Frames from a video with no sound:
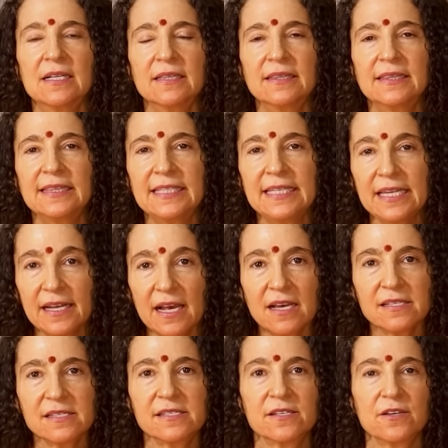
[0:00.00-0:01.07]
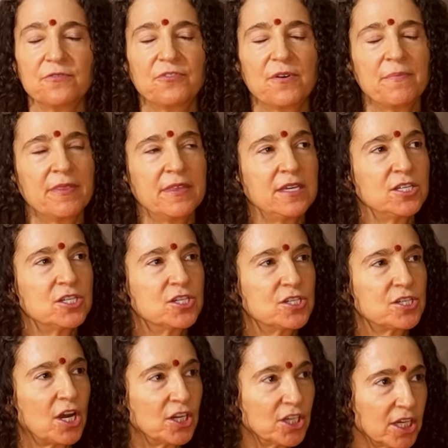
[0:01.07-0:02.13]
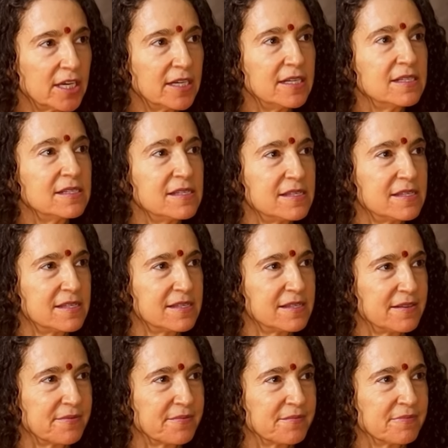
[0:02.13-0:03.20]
lead us from the darkness